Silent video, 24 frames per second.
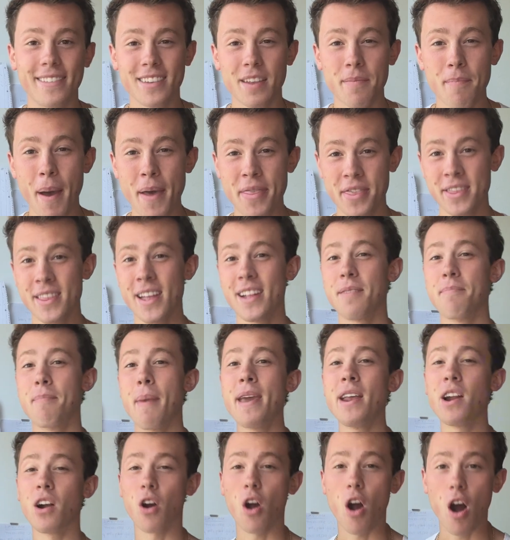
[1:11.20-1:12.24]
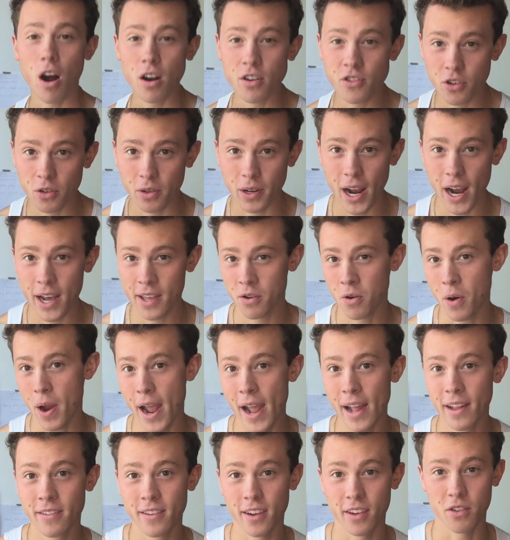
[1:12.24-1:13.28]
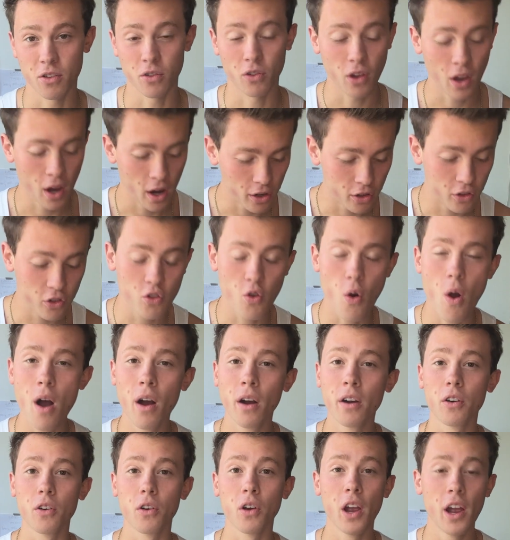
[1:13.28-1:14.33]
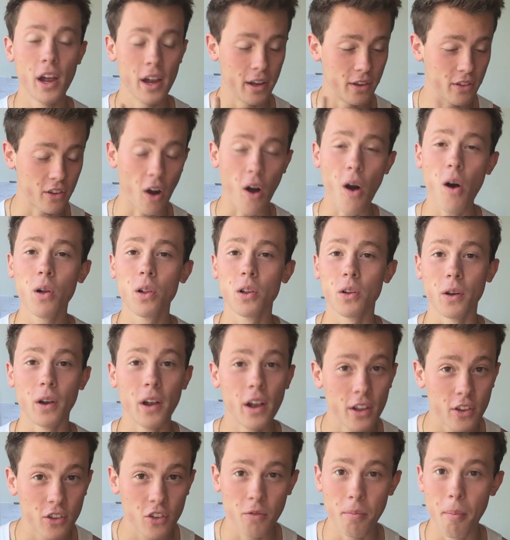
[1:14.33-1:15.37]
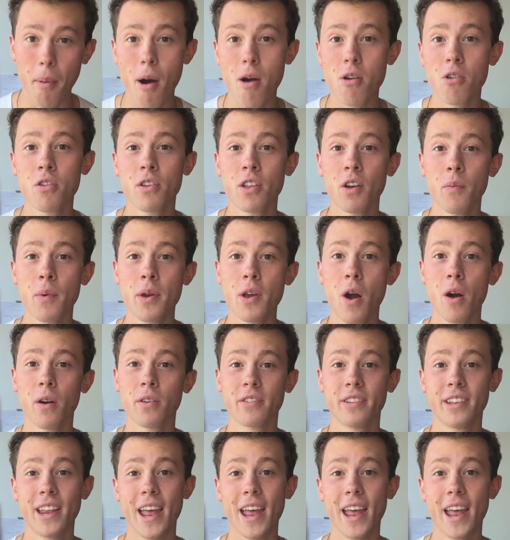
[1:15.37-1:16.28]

It's the method that made our hunter-gatherer ancestors stronger, taller, smarter than we are